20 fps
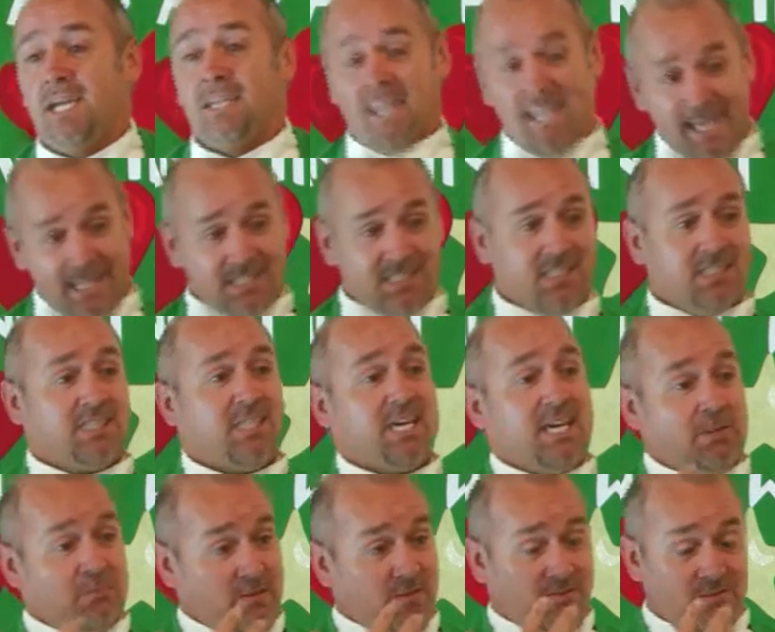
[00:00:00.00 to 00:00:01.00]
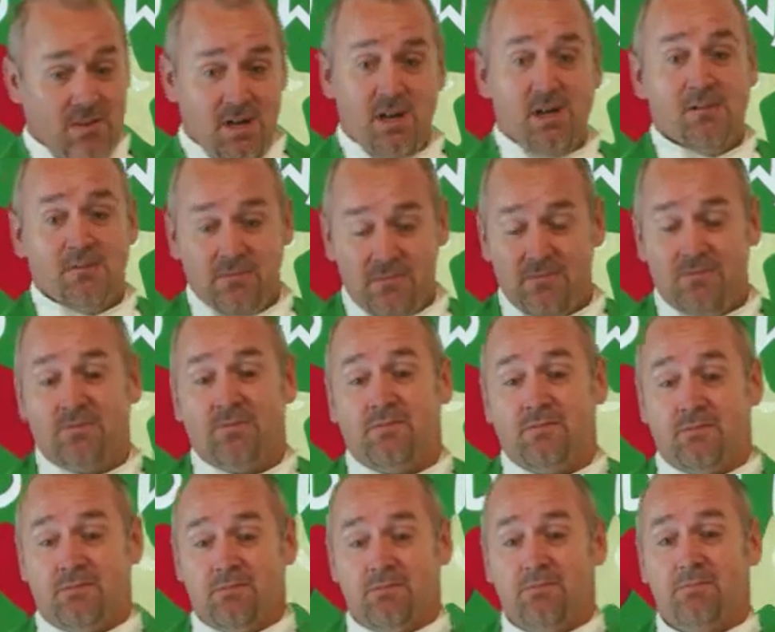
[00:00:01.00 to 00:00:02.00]
And that's the type of
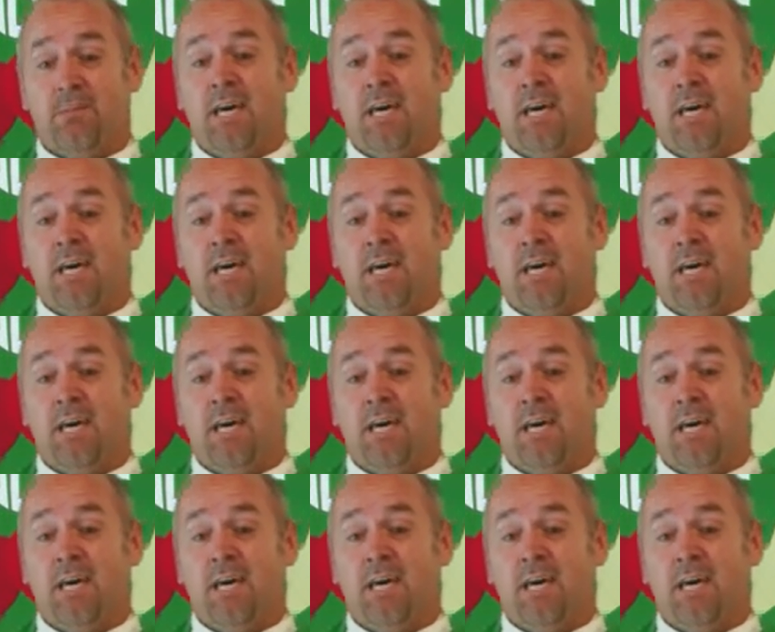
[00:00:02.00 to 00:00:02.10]
love